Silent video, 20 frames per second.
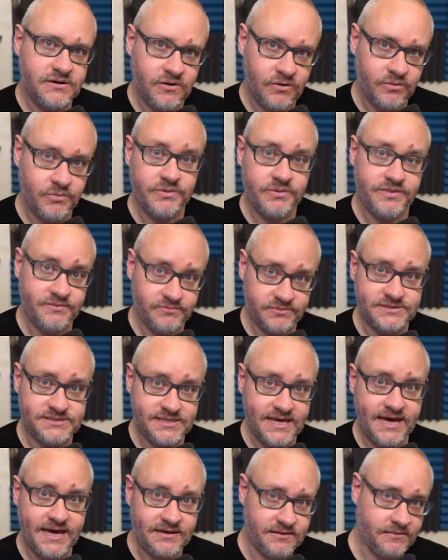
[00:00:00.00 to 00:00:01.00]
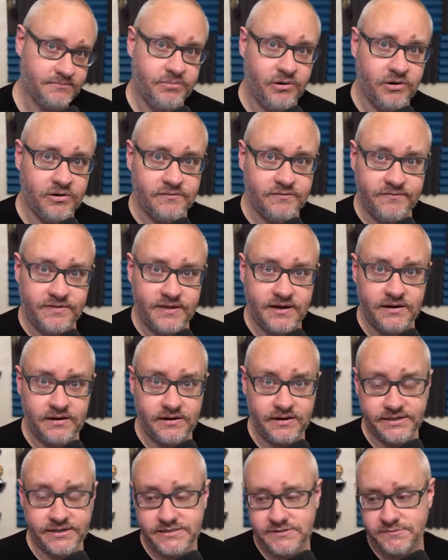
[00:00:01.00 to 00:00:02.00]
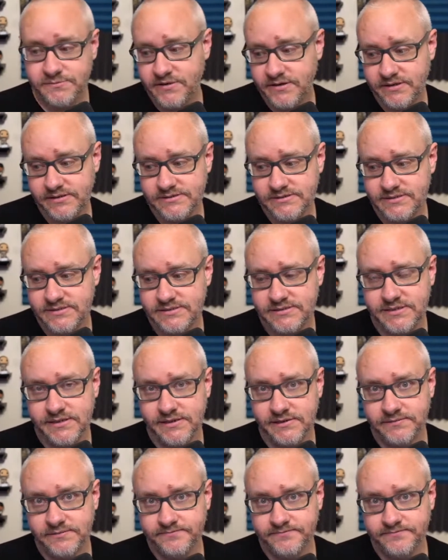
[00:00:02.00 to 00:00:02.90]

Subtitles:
or was that part of their experience this year?